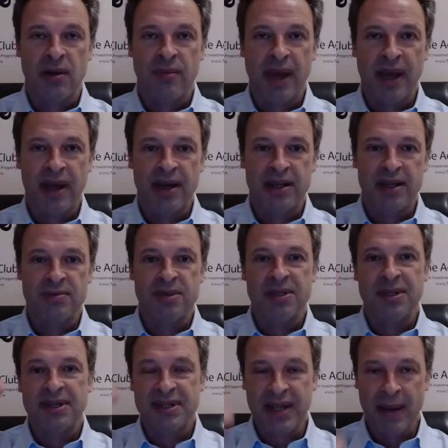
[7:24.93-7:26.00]

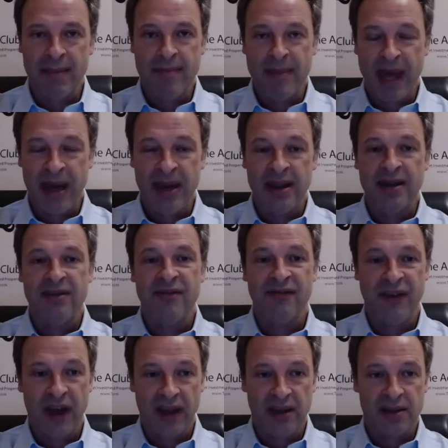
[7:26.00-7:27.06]
mechanisms, many
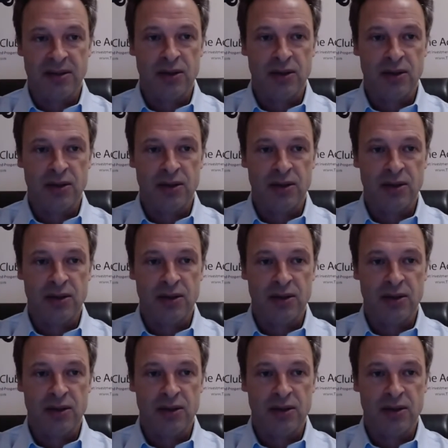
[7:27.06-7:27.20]
fail.